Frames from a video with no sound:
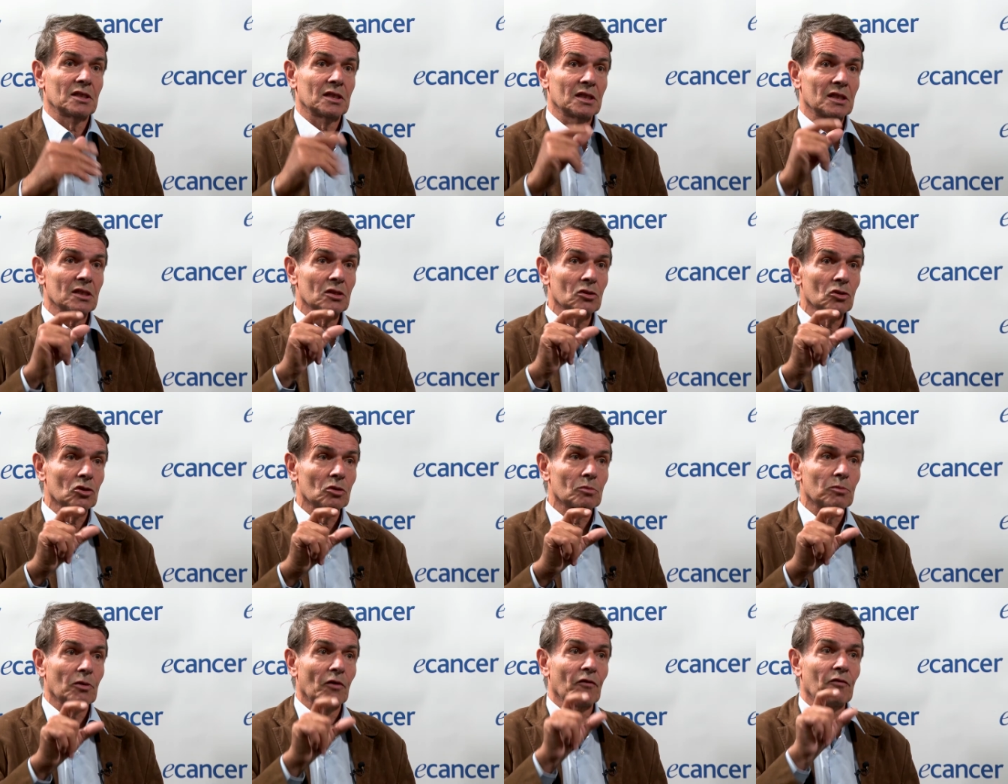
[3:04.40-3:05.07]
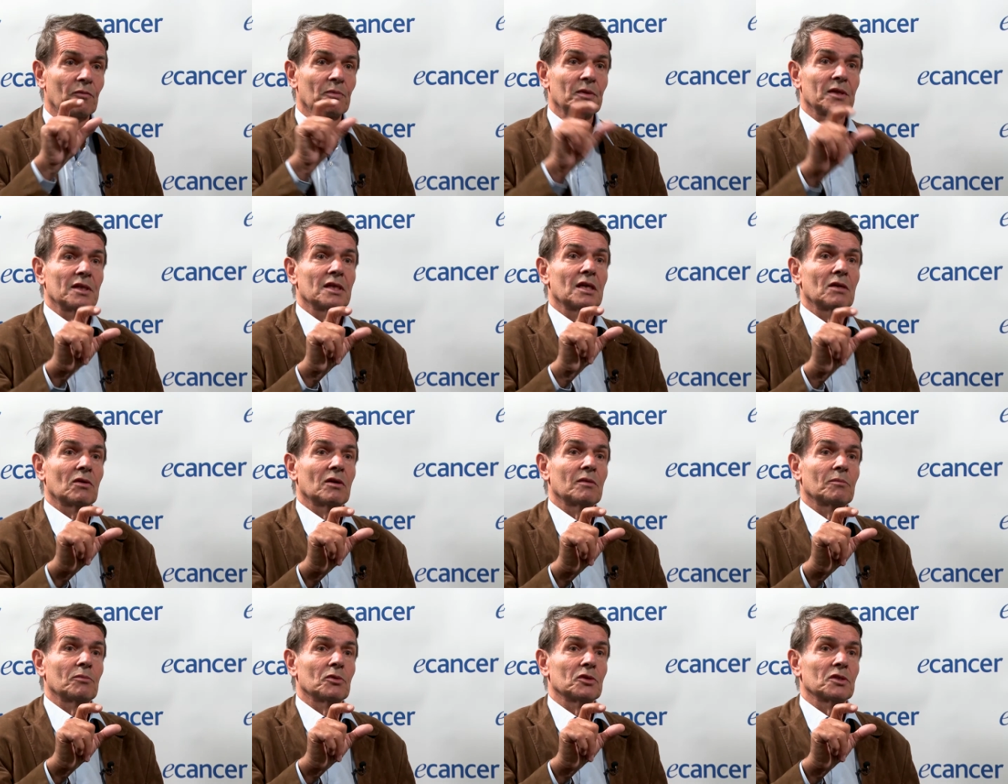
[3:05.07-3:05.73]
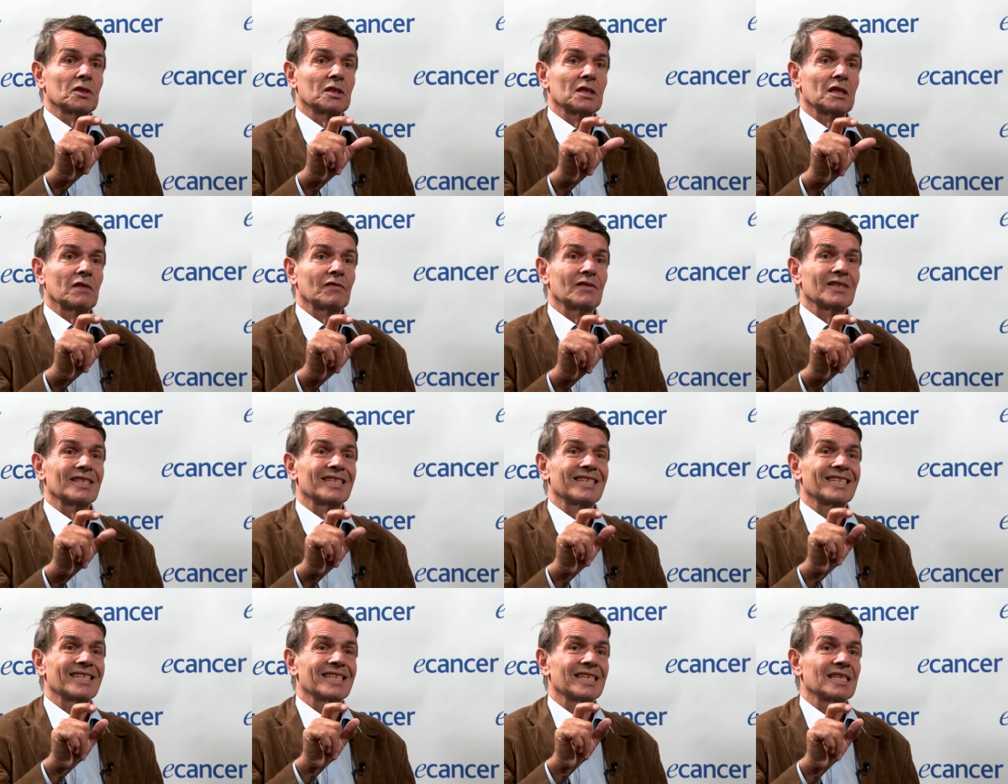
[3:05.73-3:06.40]
this group of PDL1 positive
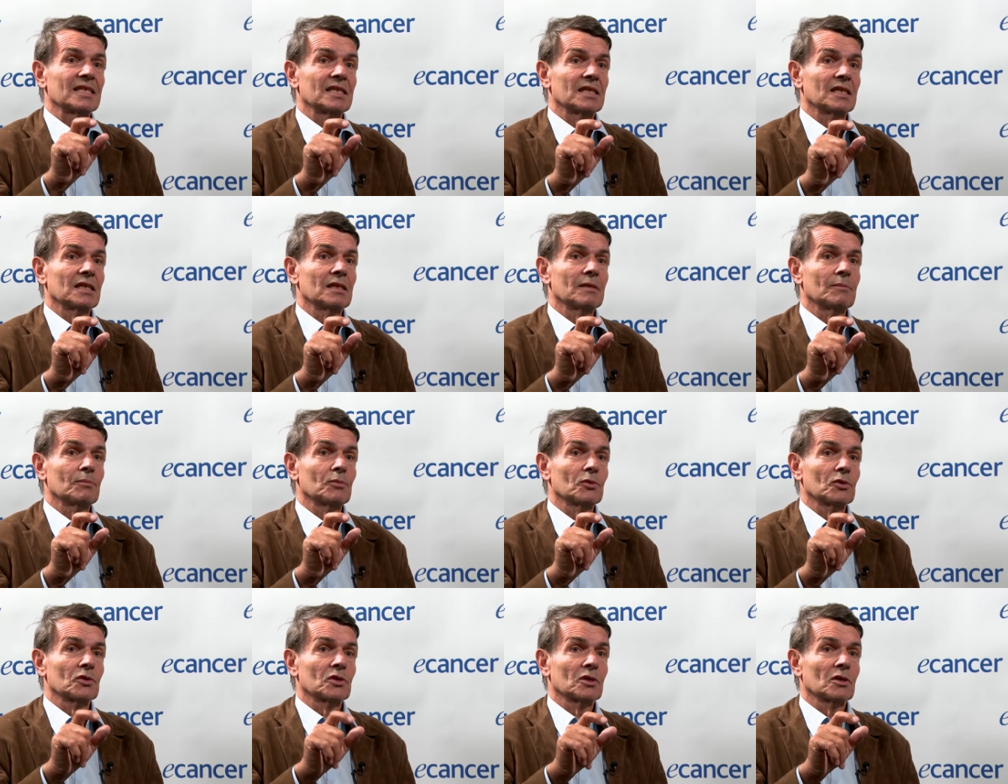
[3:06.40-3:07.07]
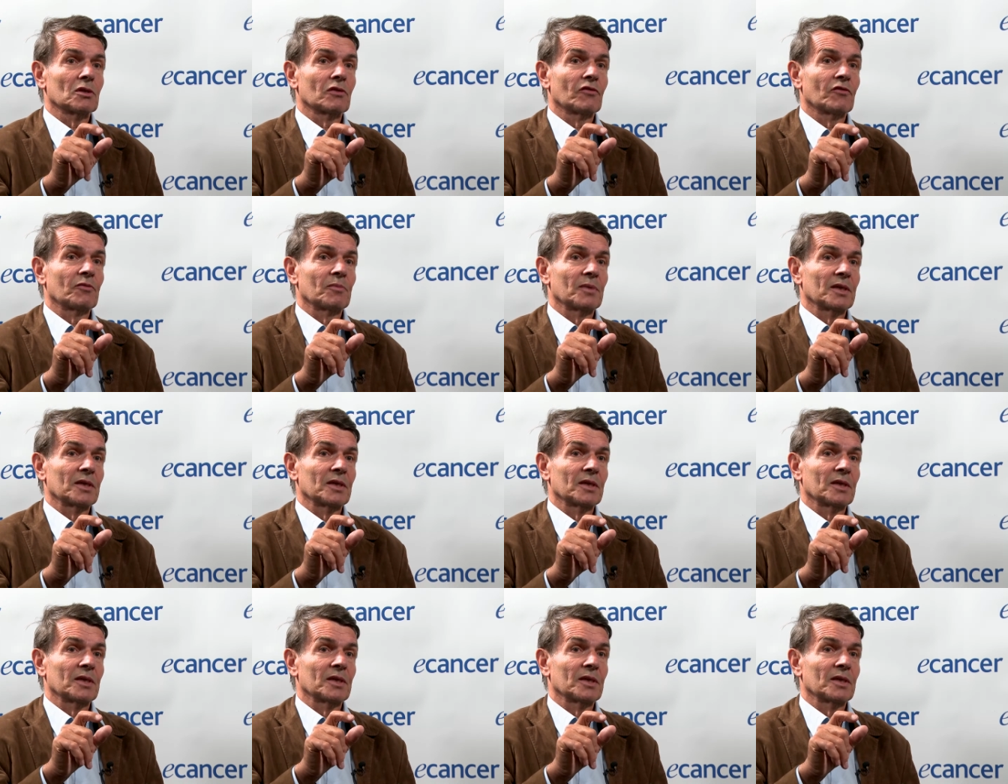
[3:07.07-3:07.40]
is 16% of